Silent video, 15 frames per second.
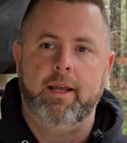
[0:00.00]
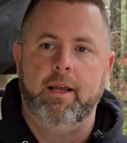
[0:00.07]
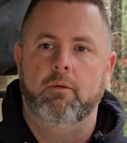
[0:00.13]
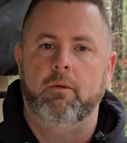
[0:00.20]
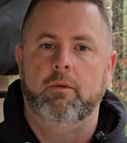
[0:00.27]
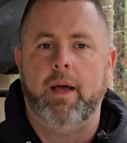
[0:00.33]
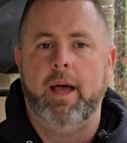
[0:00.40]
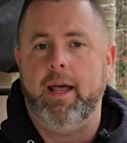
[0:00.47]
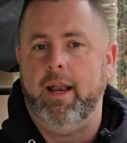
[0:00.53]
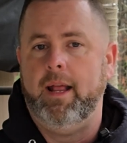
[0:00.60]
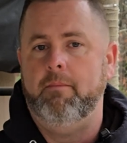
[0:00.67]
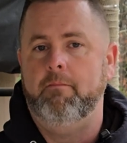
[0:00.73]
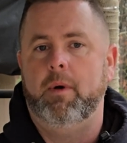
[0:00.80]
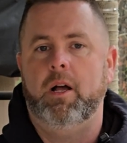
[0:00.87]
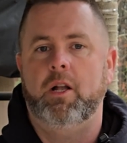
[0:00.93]
it had
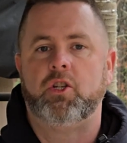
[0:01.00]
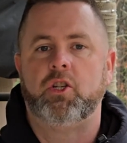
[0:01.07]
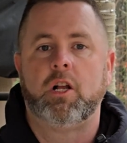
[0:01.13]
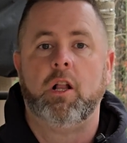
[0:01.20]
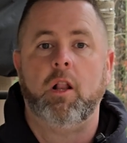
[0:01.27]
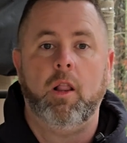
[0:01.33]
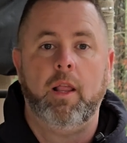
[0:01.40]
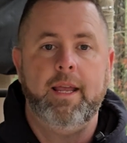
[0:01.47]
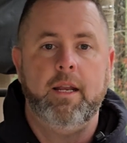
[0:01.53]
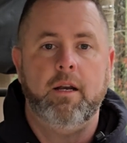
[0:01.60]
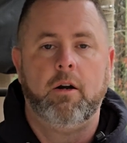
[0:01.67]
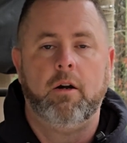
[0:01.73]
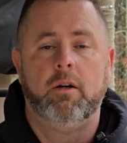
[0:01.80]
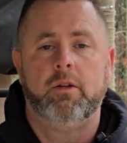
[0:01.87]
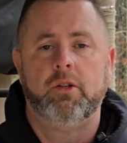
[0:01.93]
a much
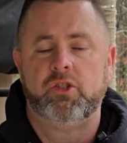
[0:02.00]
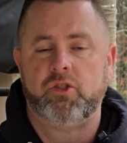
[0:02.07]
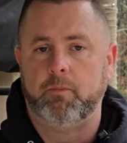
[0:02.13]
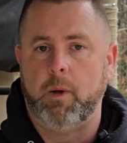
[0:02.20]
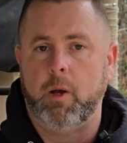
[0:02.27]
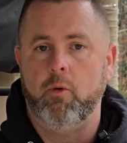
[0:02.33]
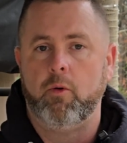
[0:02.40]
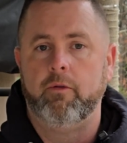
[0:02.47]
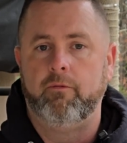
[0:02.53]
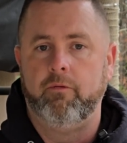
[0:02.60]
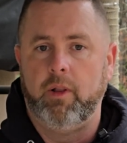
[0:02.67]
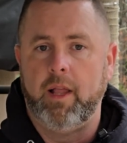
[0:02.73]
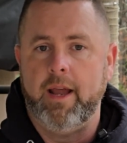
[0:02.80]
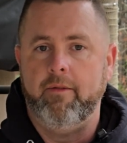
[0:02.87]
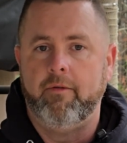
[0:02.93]
cleaner smoke
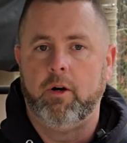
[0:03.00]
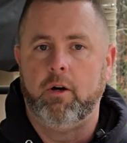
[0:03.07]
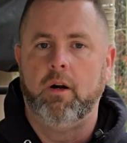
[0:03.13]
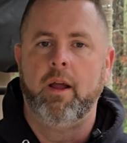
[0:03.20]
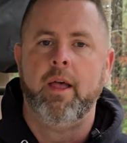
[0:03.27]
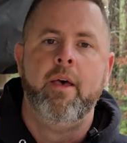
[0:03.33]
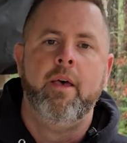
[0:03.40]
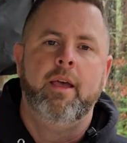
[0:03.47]
flavor.